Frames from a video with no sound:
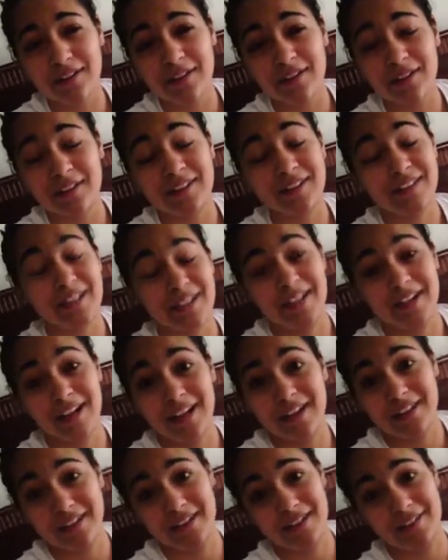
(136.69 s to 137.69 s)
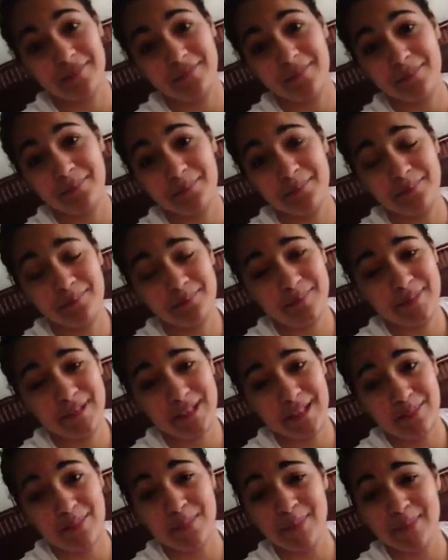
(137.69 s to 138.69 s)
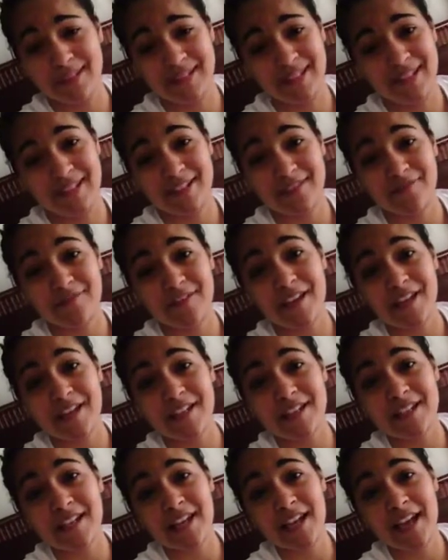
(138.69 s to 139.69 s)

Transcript: oh my god, like a demon-possessed face.